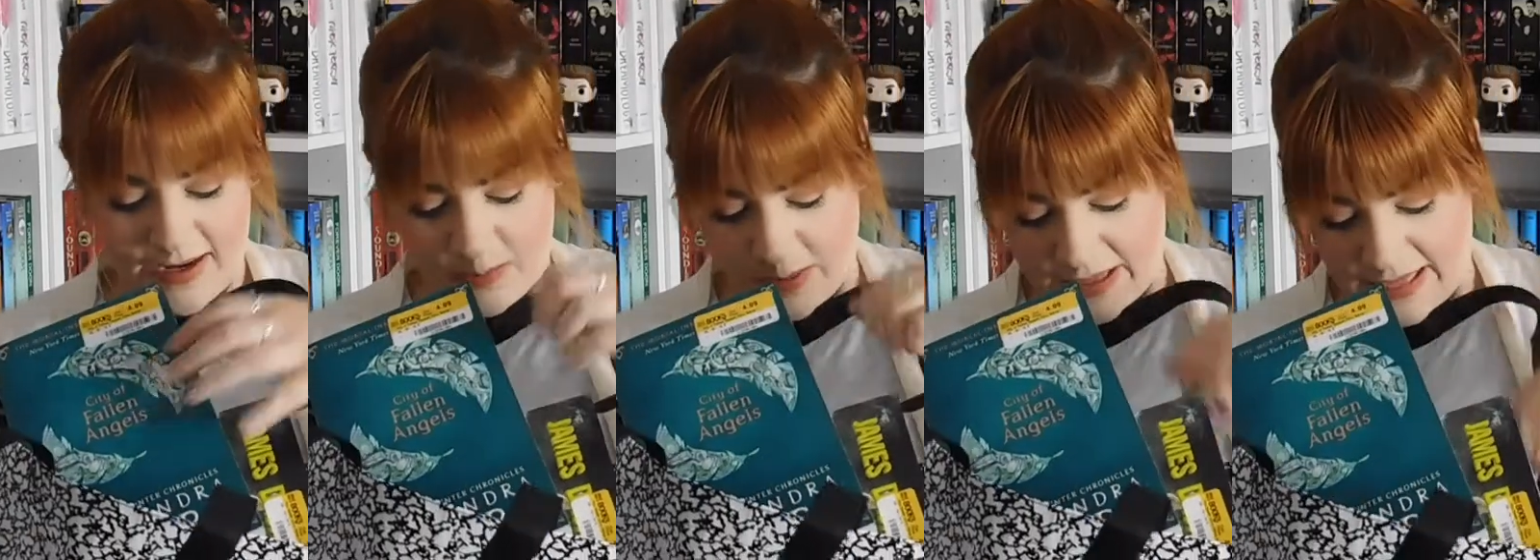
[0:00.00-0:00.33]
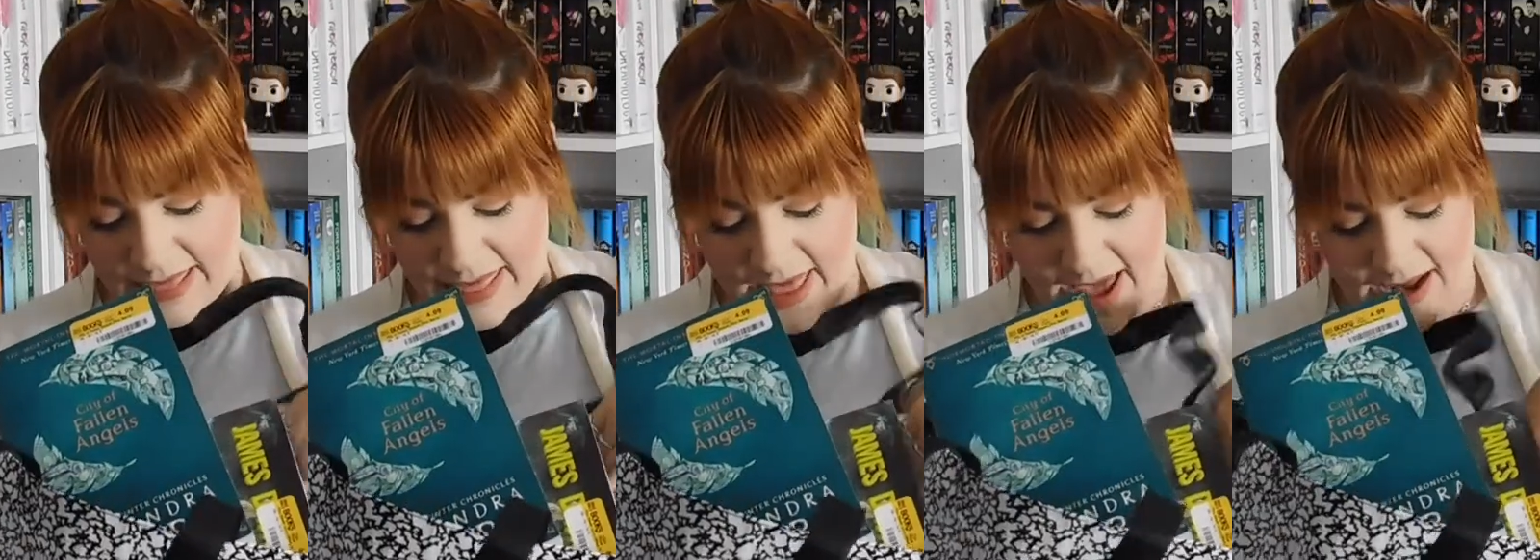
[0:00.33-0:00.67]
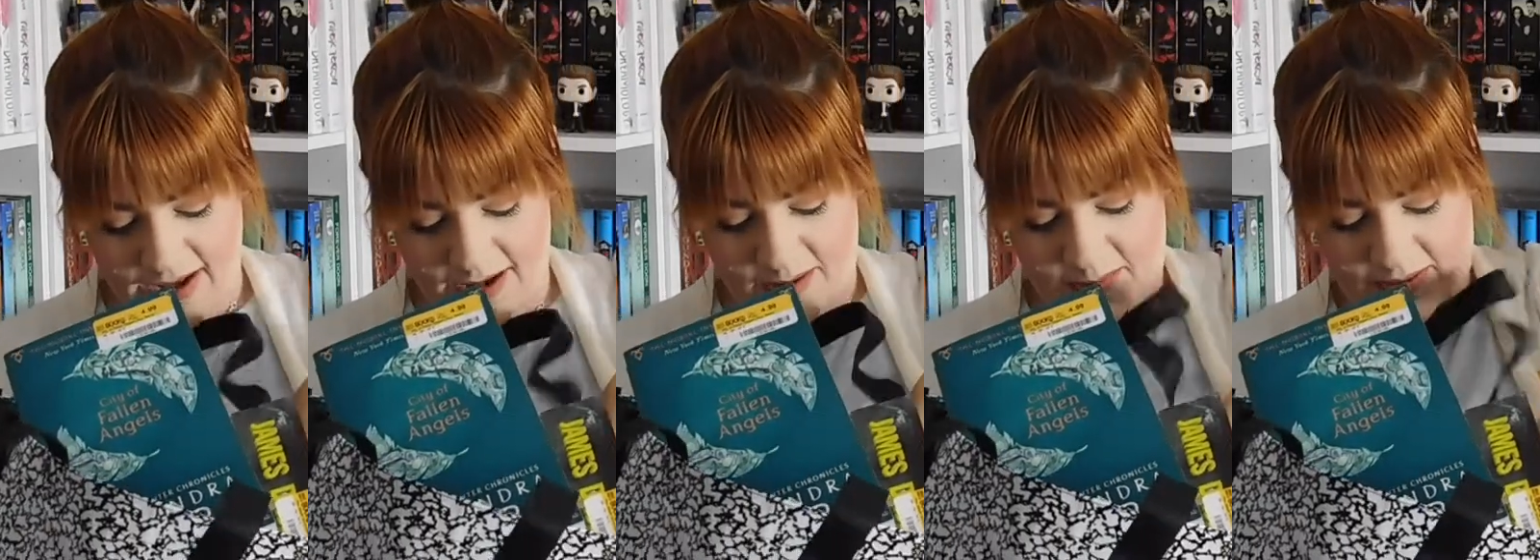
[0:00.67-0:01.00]
to pick that
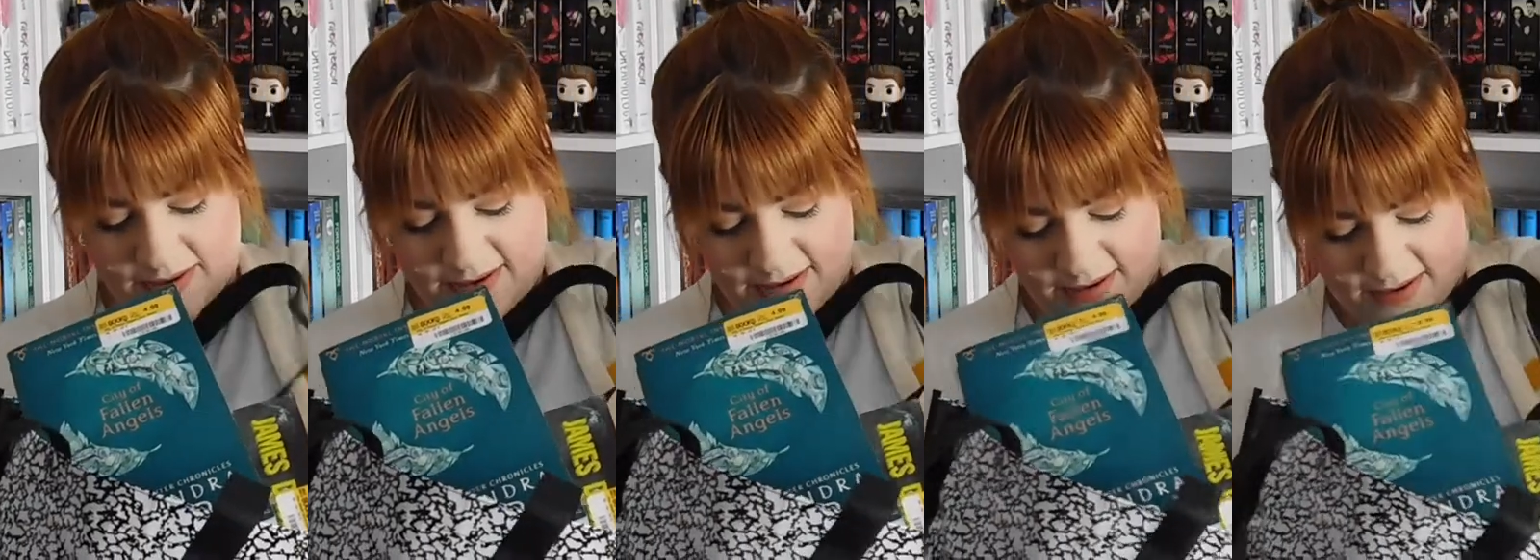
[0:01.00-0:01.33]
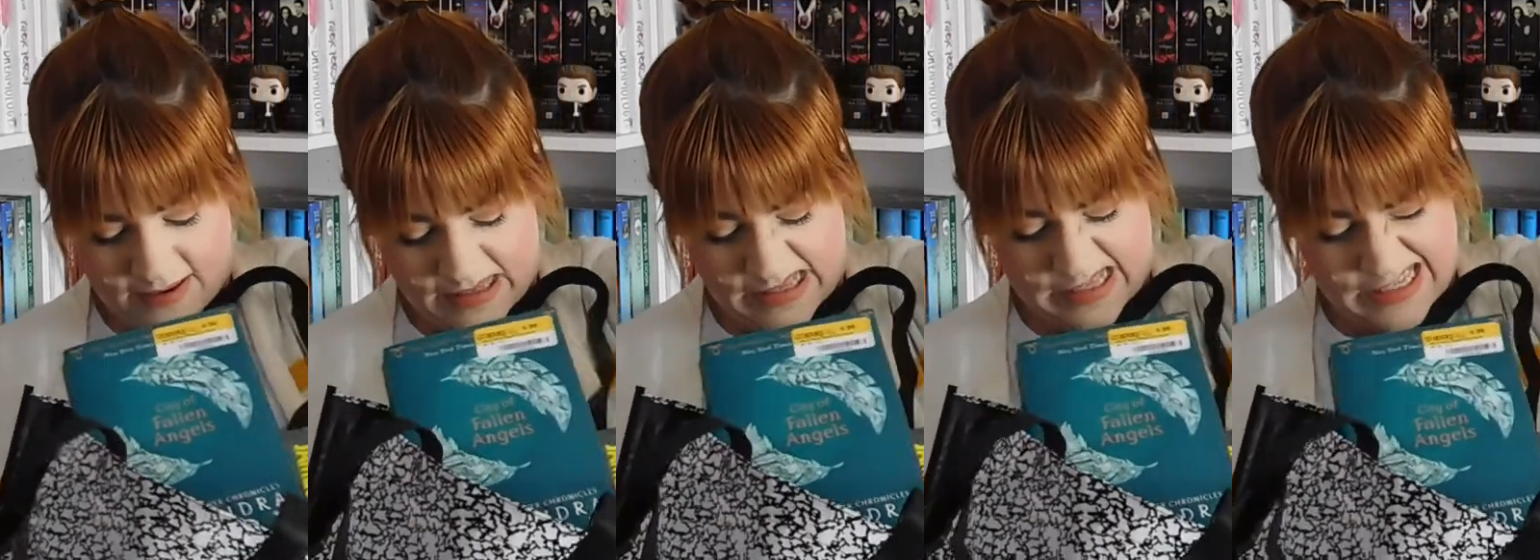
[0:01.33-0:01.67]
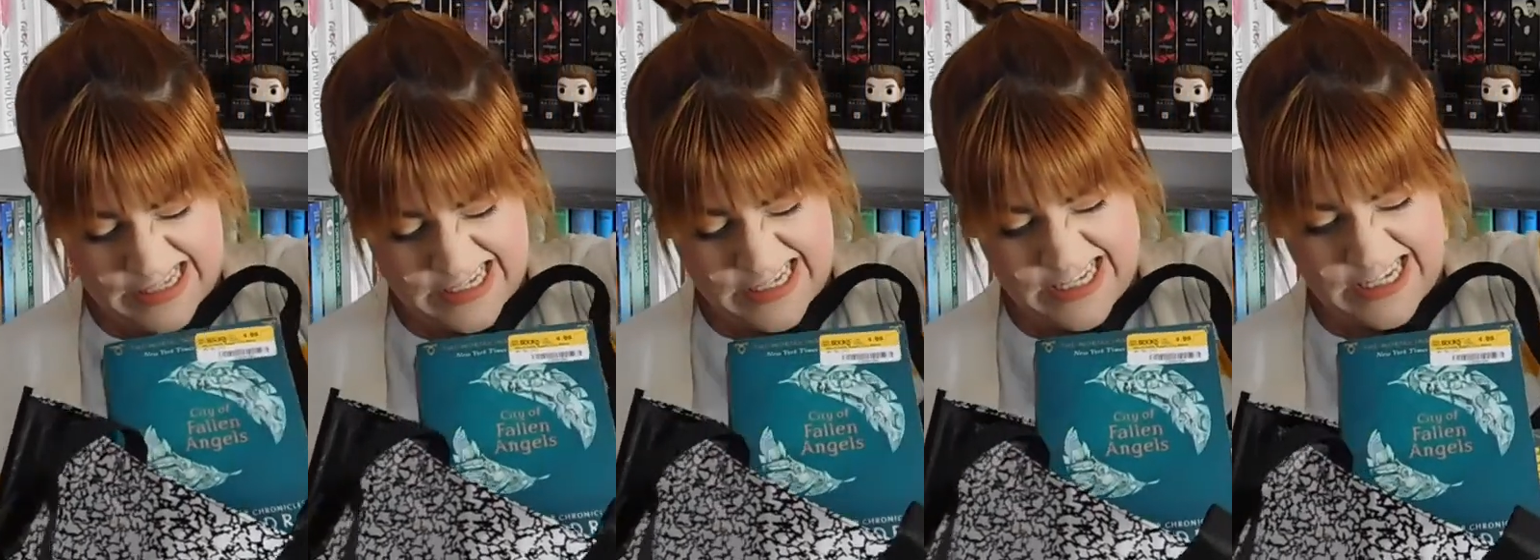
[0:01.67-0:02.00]
up.
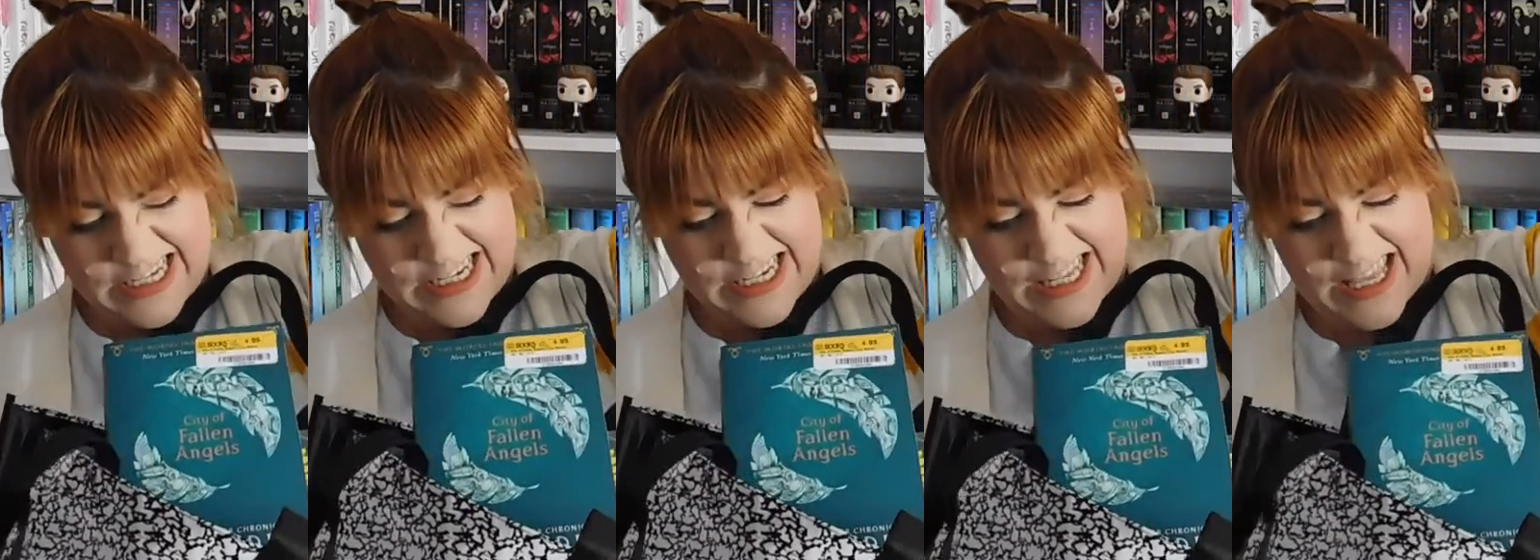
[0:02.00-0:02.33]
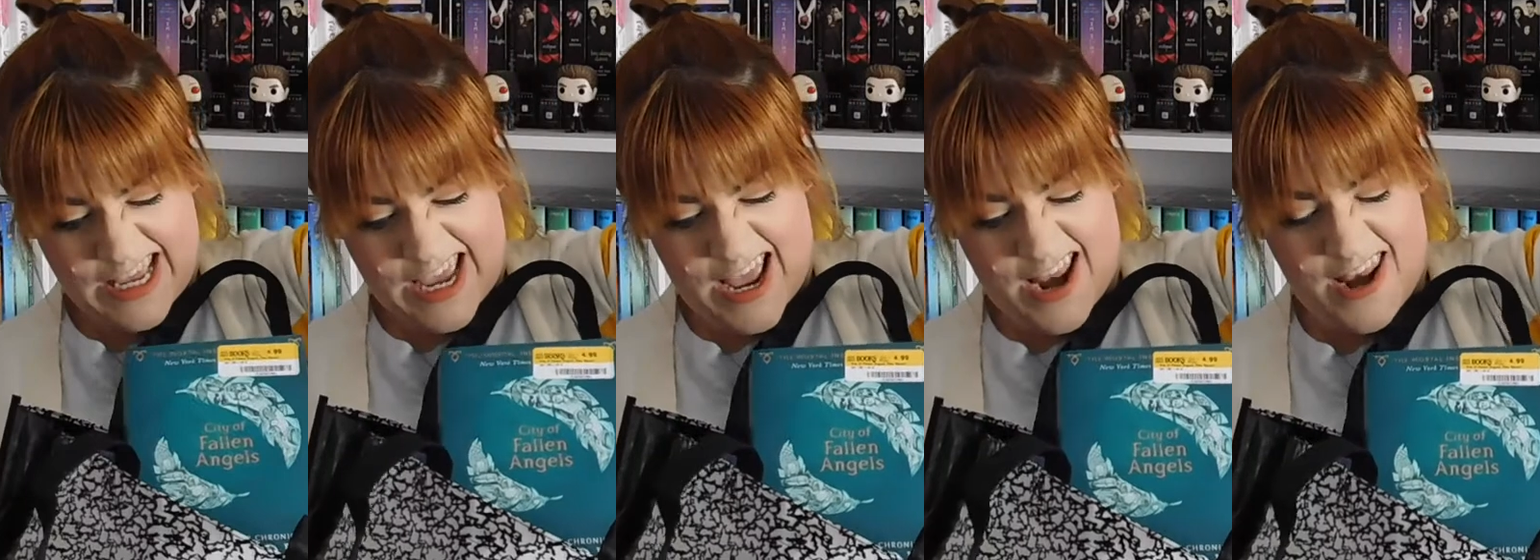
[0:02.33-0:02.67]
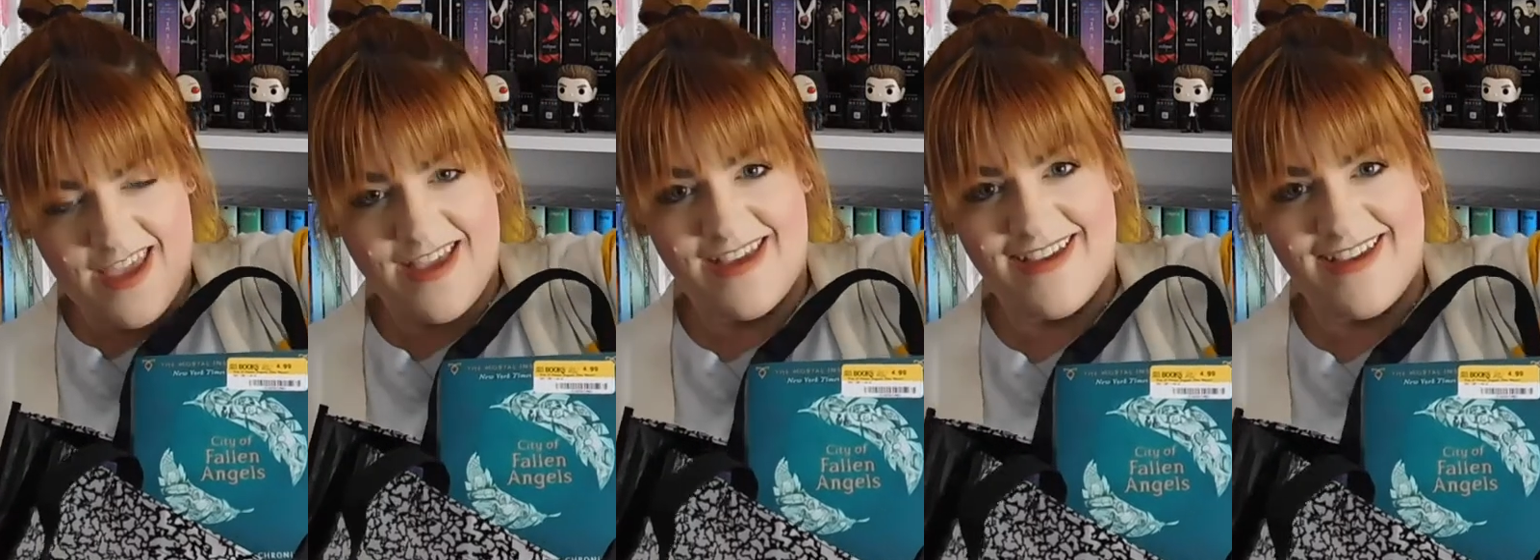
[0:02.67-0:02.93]
And then,